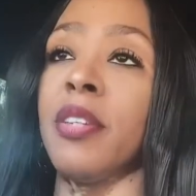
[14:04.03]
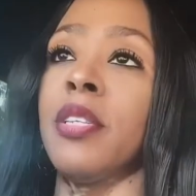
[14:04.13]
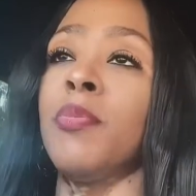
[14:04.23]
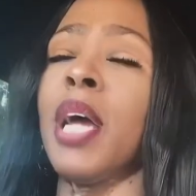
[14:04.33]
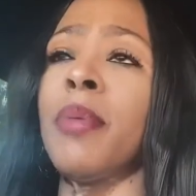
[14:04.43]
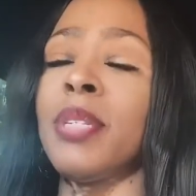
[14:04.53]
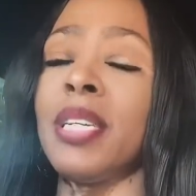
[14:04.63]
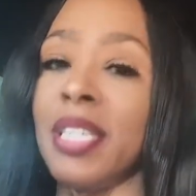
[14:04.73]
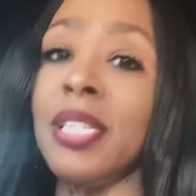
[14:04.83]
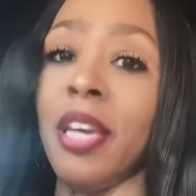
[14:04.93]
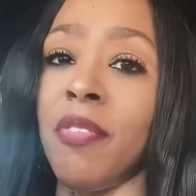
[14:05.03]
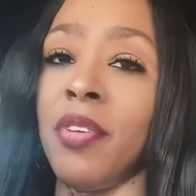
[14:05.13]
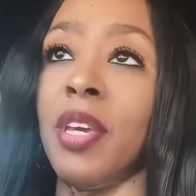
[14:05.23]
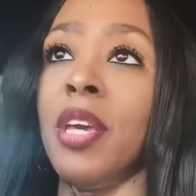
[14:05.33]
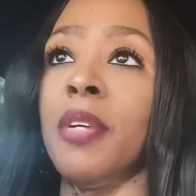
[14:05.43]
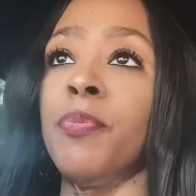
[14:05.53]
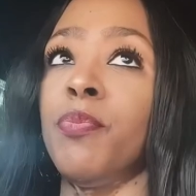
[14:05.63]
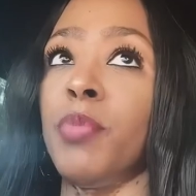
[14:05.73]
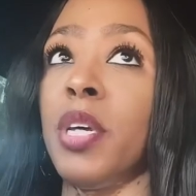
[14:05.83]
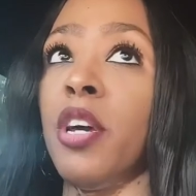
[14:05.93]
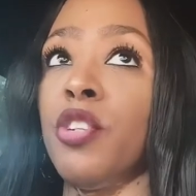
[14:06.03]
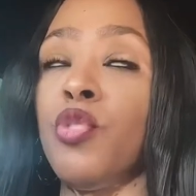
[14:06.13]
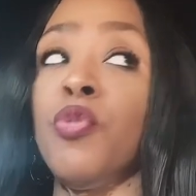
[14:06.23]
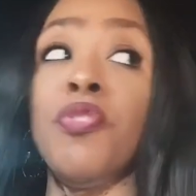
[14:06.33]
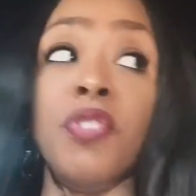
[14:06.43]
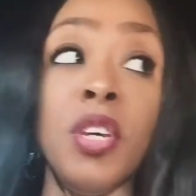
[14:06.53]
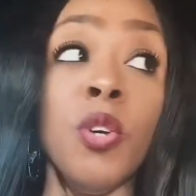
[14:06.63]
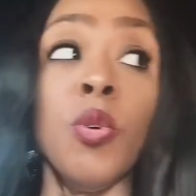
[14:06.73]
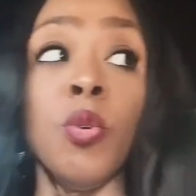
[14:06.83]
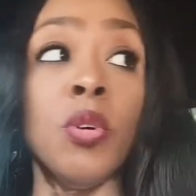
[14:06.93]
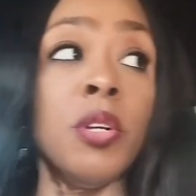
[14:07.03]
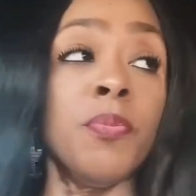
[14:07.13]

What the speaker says: Sometimes it gets heavy because you feel